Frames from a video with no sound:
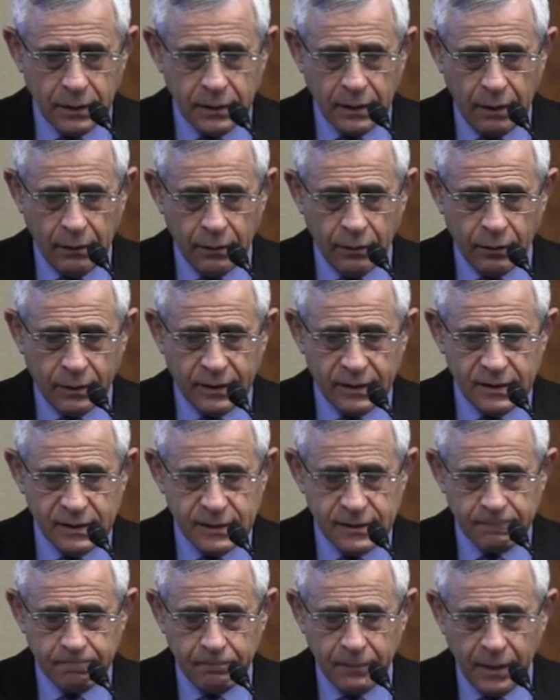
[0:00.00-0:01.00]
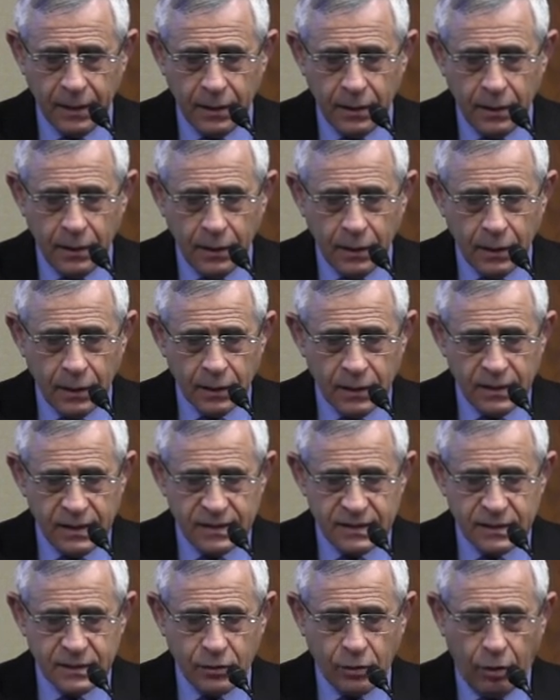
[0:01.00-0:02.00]
Now look at this.
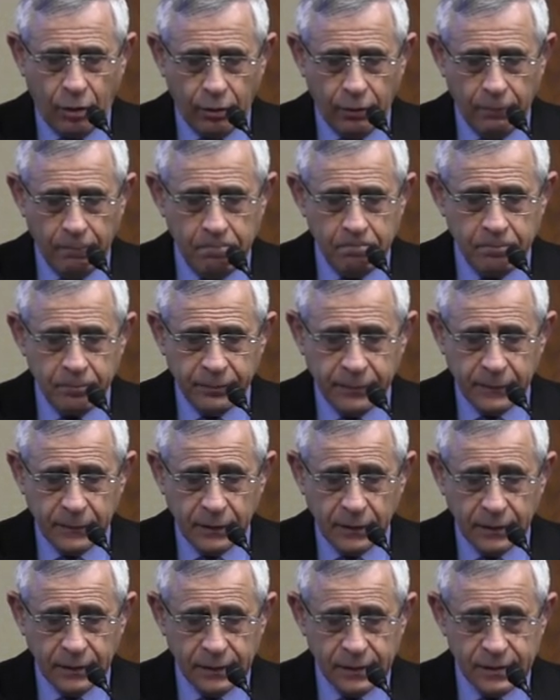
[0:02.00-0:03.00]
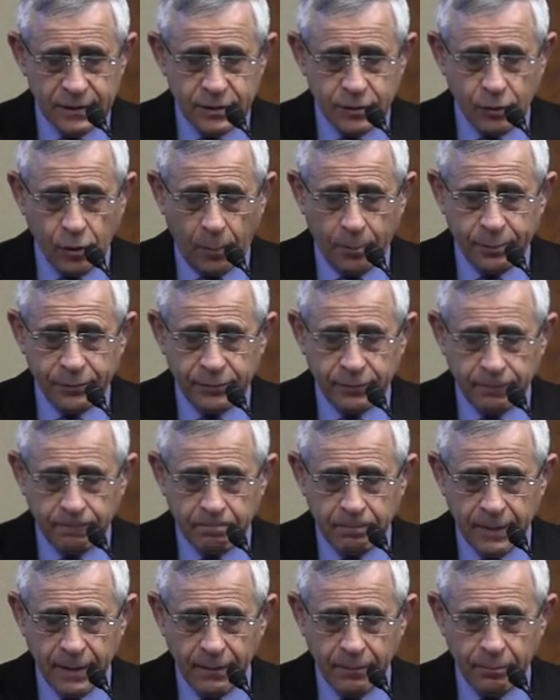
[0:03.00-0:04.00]
This column is topped
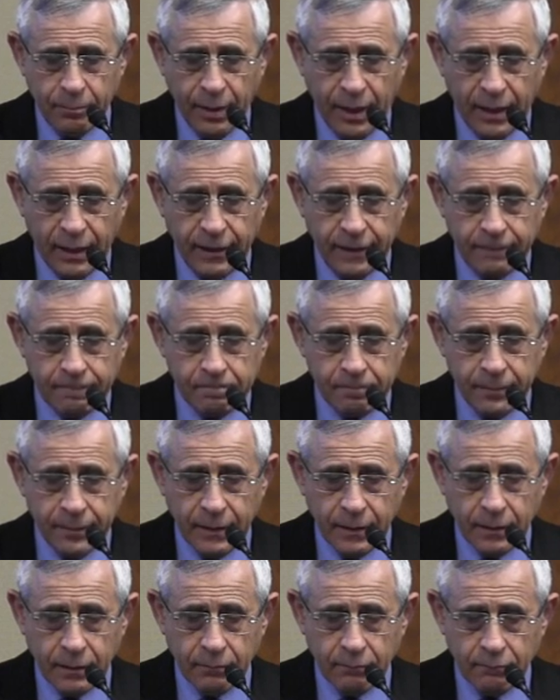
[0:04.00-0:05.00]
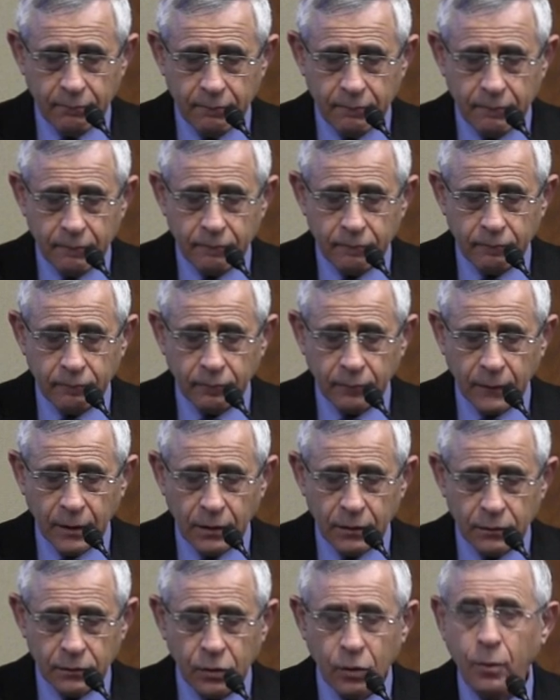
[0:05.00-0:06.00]
by
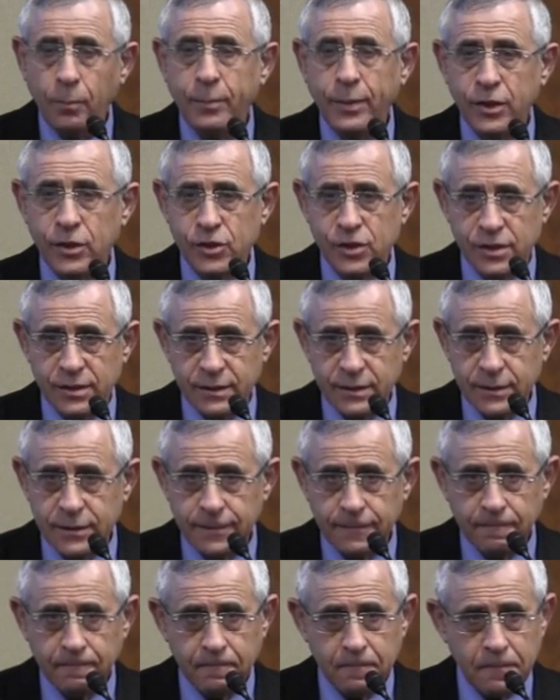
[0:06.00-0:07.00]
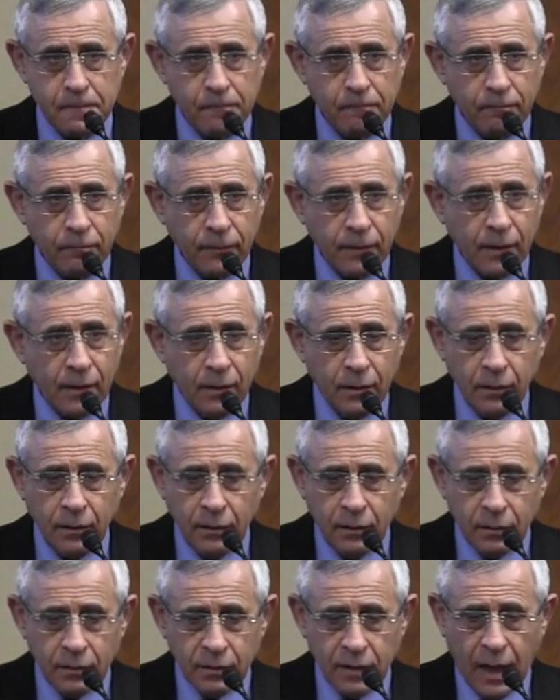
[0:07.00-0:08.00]
two pigeons.
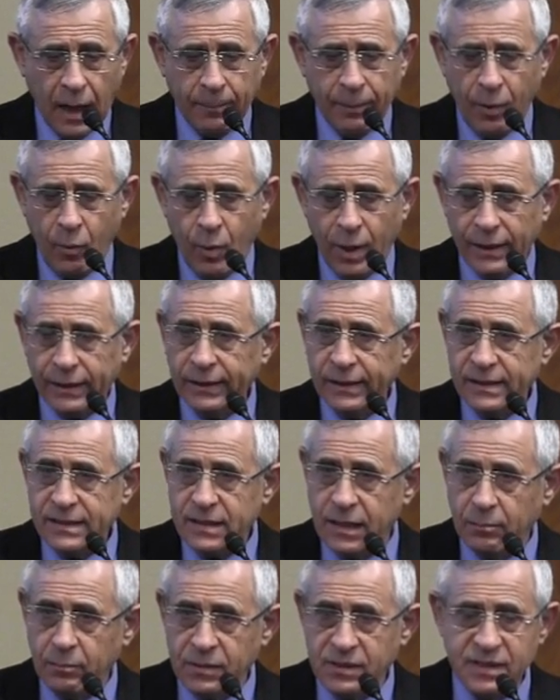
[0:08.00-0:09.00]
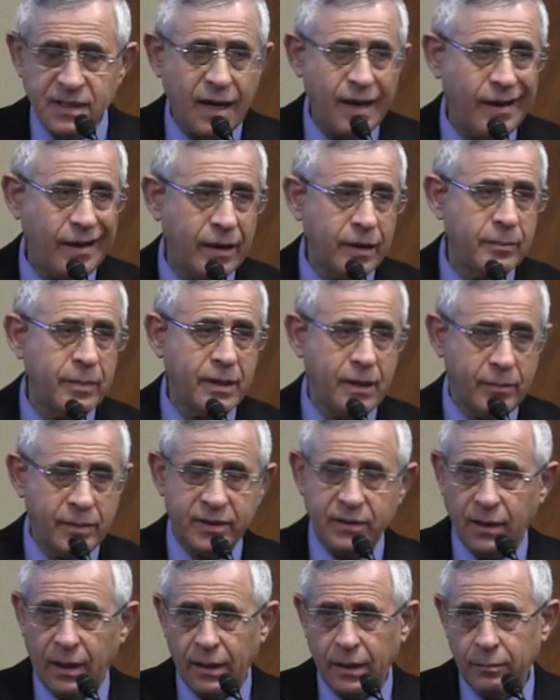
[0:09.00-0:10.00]
The upper one resembles Ali bin
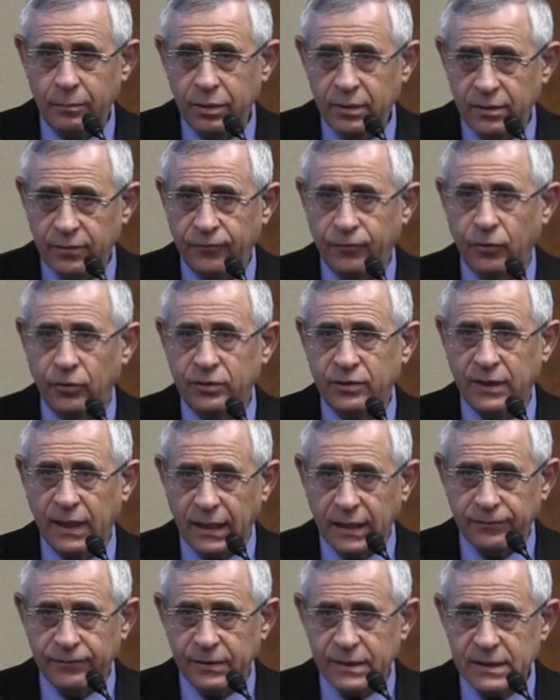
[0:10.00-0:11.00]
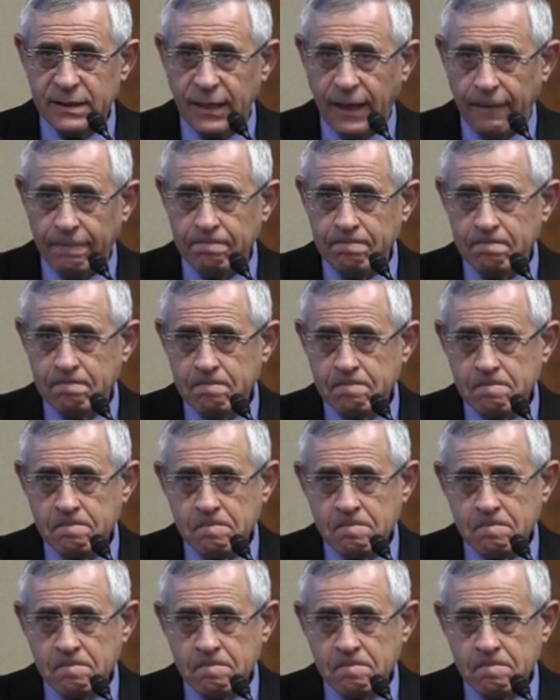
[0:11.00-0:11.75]
Abi Talib, the fourth caliph in Islam.